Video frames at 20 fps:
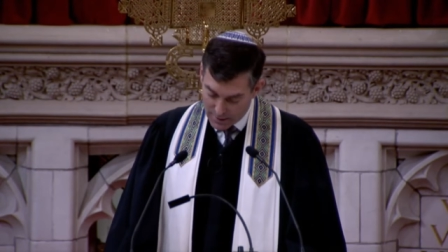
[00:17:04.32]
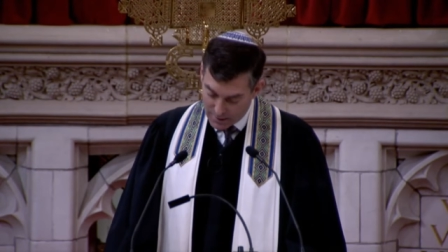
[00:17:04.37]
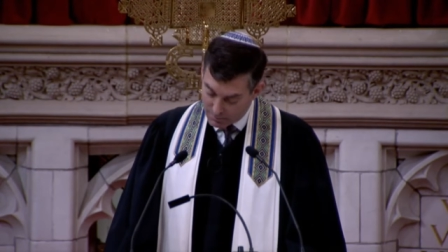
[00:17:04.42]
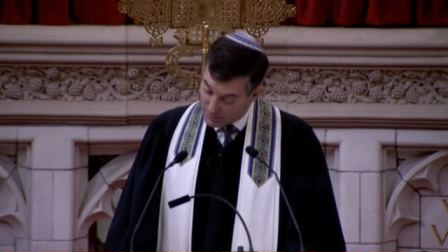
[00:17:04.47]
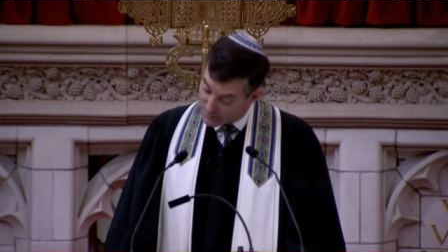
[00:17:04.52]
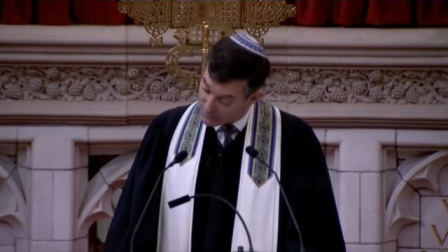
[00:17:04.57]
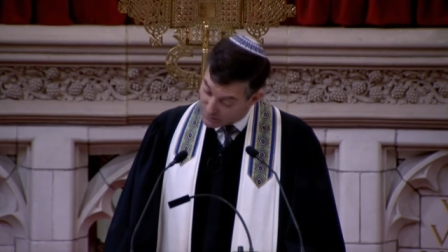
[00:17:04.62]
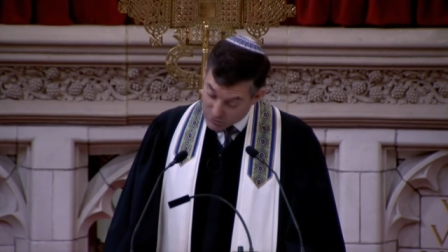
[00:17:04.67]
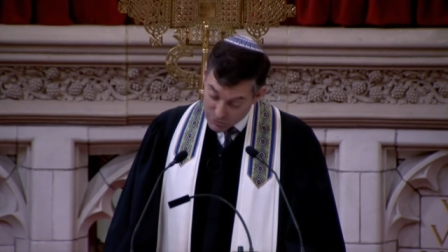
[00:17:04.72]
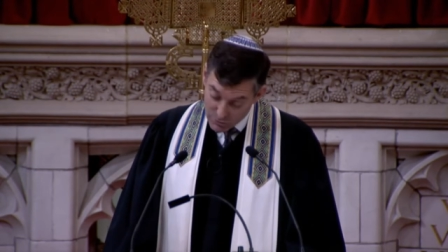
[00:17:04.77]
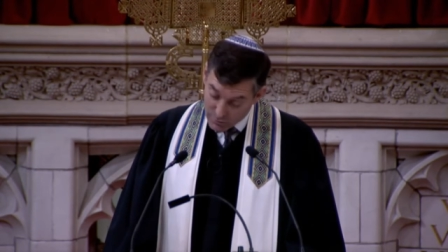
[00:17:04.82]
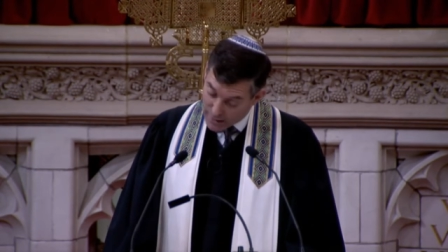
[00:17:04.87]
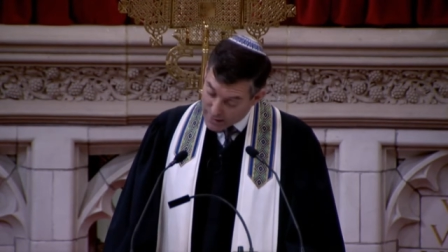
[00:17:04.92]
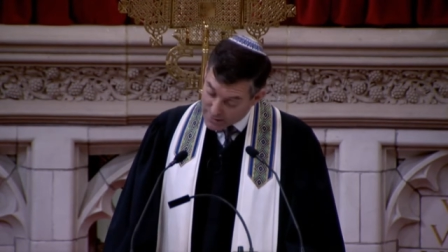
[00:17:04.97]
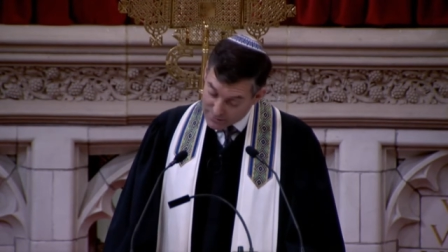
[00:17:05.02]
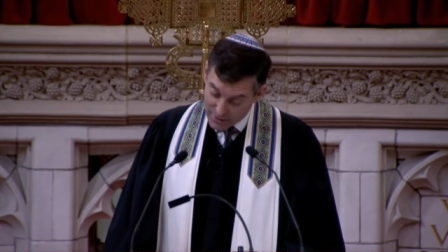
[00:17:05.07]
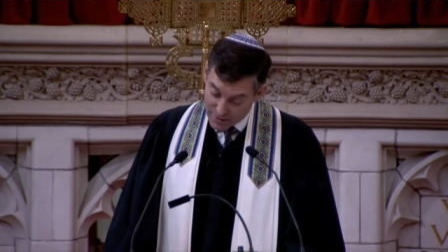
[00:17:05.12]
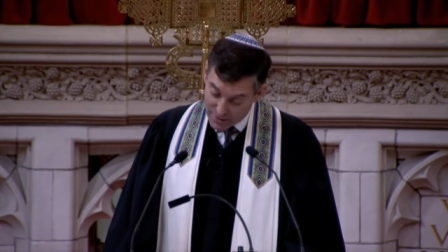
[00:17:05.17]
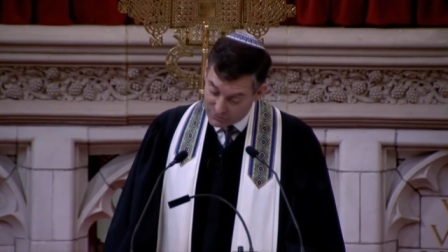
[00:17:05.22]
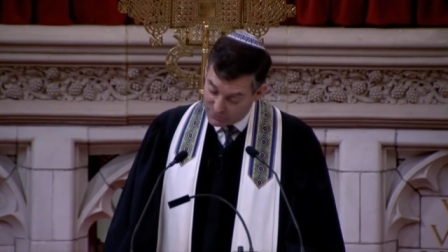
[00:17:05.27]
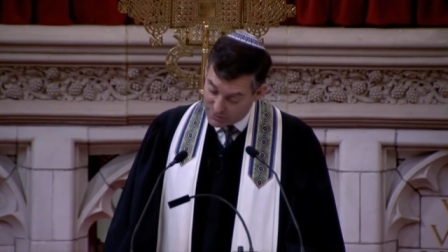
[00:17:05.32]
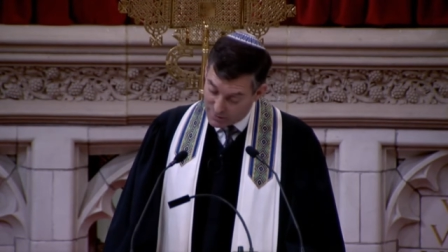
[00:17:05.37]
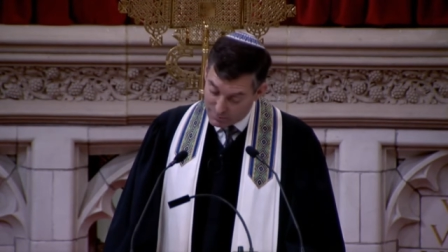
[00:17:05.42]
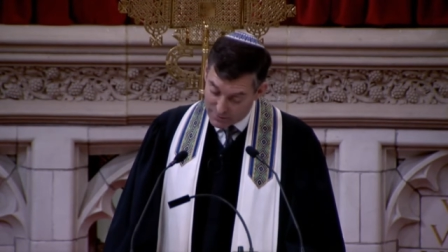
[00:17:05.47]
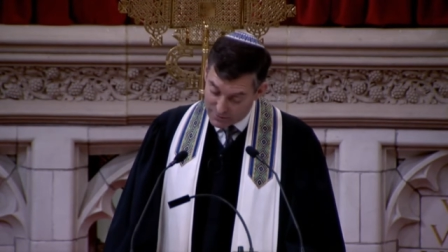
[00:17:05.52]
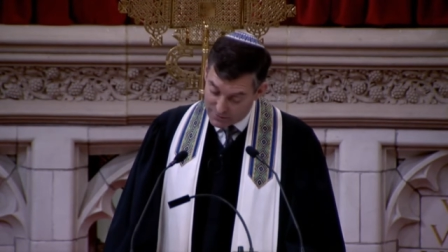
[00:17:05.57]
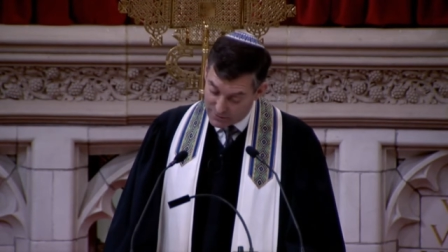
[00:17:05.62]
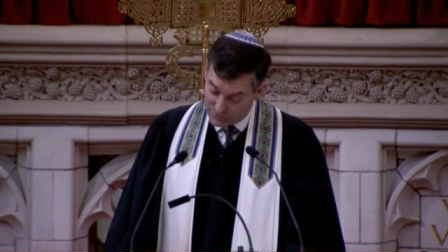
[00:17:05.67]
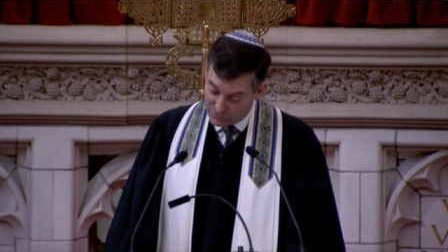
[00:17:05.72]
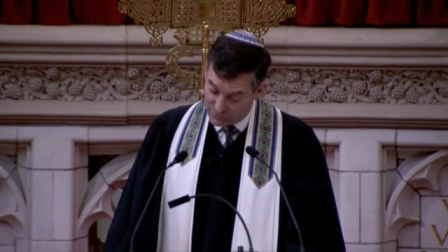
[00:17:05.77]
But the new anti
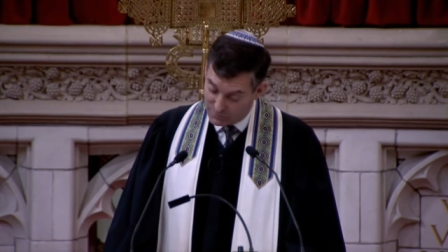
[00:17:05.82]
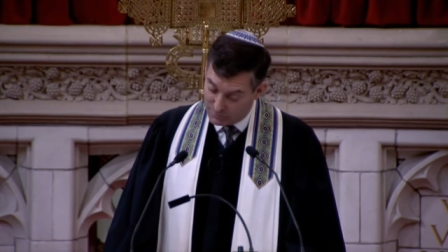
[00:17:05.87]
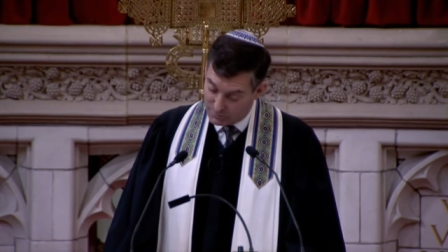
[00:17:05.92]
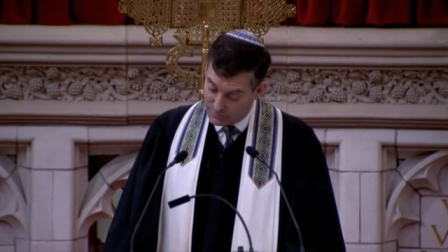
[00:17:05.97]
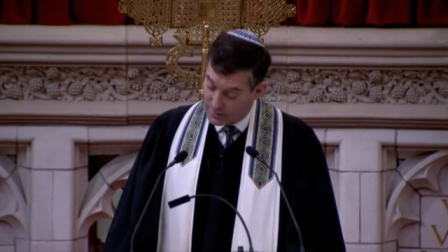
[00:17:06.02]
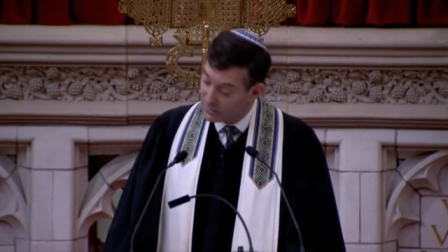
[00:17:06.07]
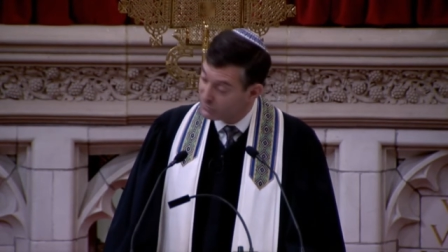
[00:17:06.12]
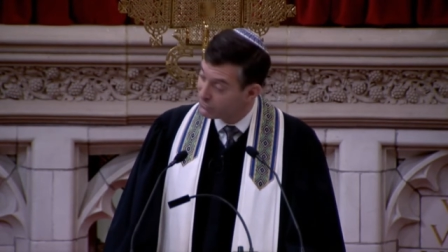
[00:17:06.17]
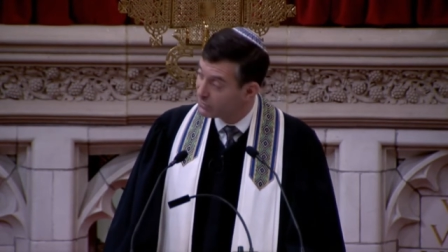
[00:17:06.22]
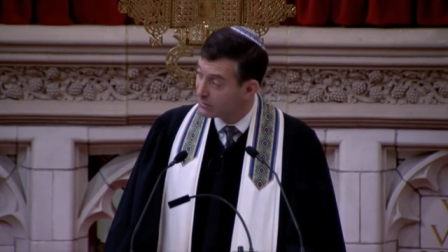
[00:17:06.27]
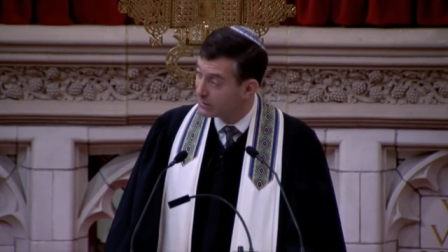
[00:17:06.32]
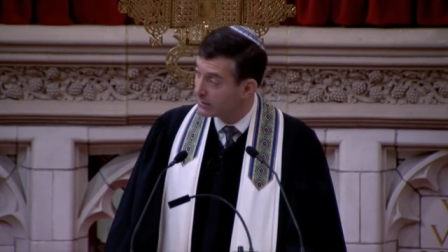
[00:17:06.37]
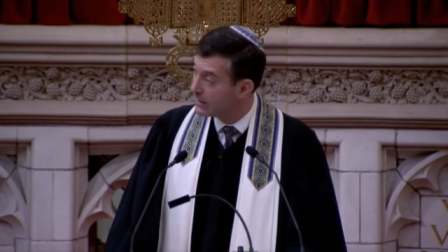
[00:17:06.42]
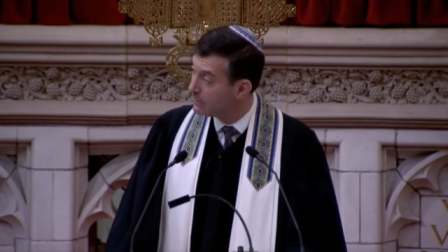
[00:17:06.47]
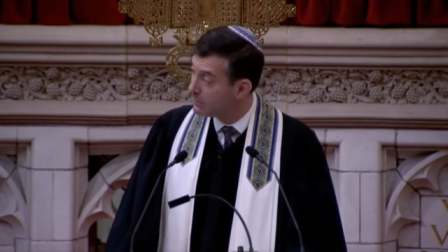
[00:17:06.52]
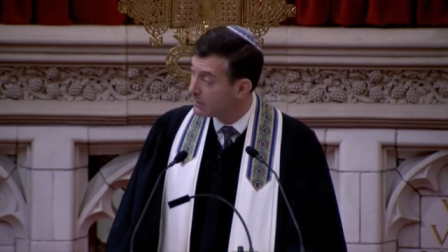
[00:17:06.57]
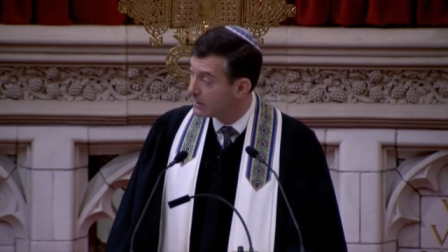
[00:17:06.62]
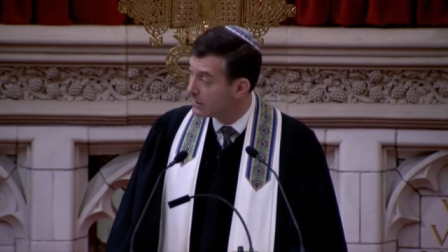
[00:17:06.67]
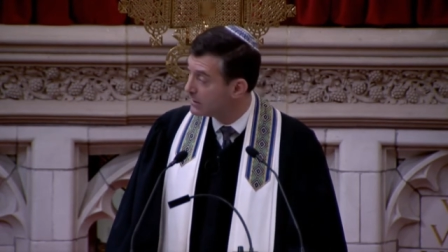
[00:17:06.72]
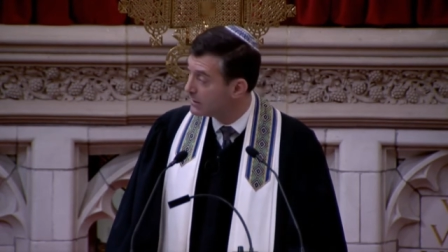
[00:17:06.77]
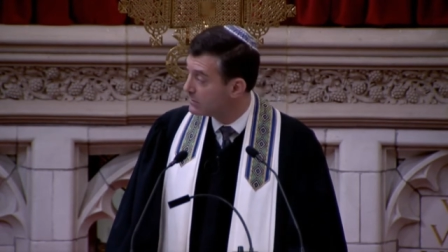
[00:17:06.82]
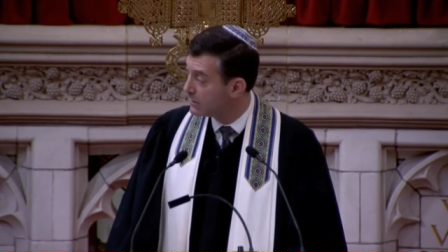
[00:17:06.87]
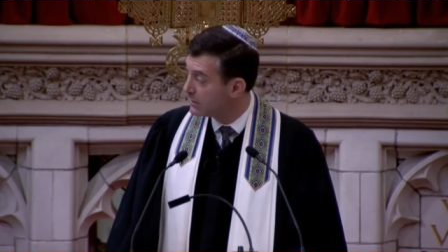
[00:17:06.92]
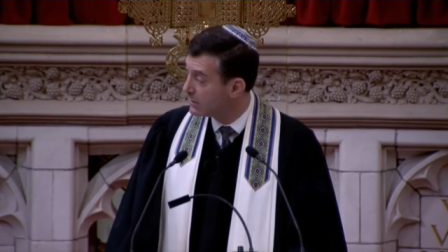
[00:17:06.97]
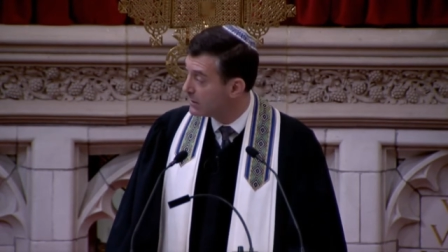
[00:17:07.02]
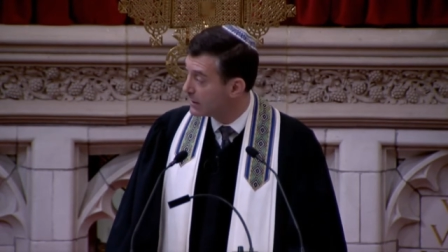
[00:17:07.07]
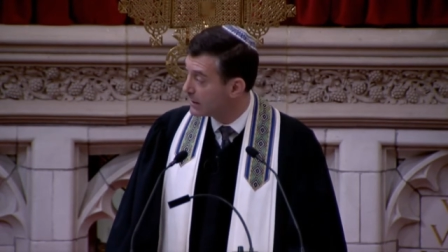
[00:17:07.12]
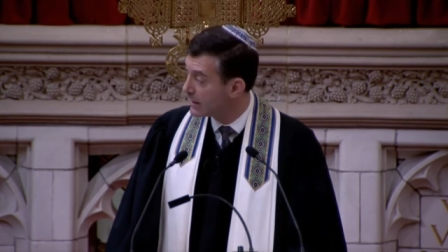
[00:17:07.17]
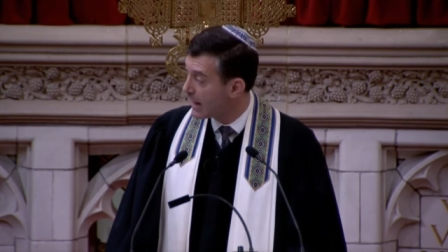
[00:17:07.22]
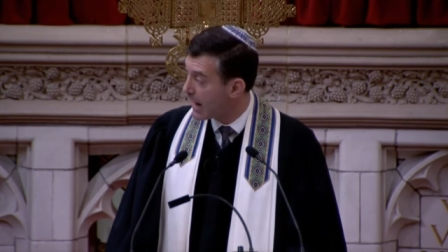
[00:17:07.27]
Semitism isn't limited to
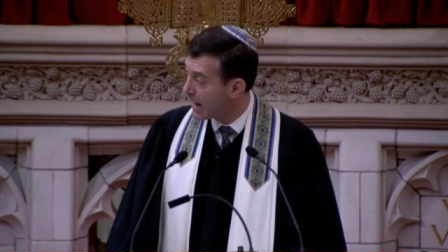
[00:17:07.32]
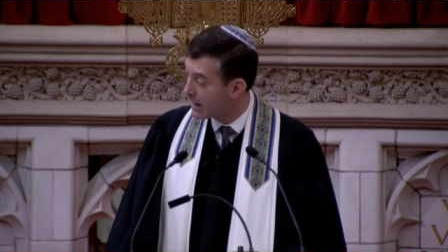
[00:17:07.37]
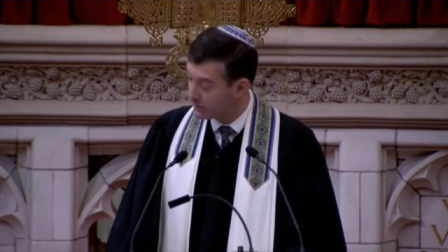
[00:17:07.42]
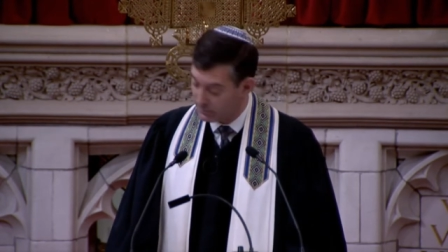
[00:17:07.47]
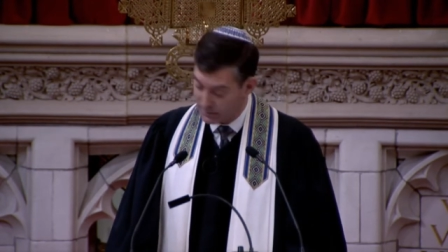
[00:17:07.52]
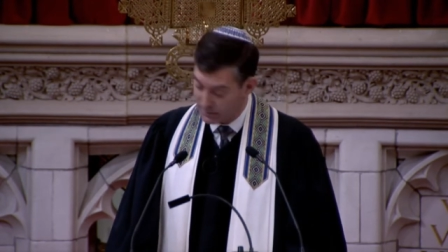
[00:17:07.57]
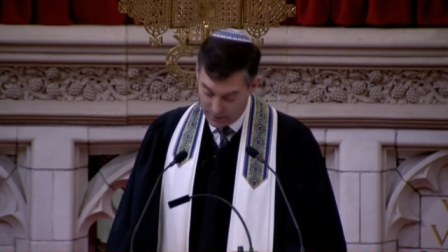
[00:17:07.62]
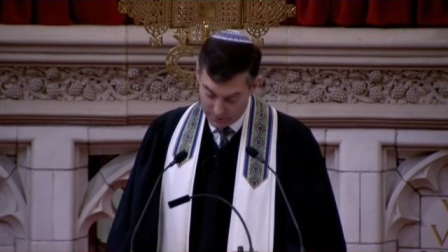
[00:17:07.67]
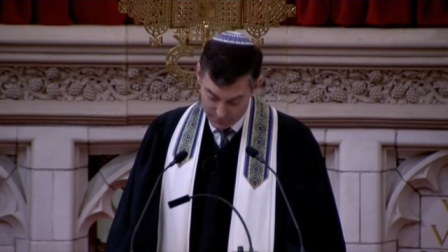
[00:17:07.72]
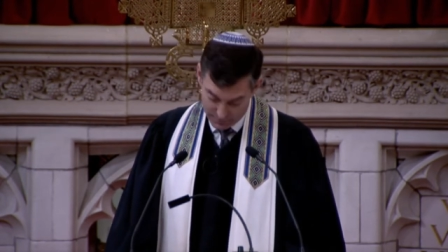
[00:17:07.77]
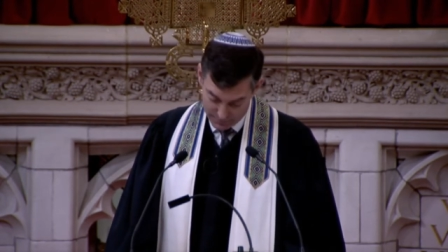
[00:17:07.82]
the academy.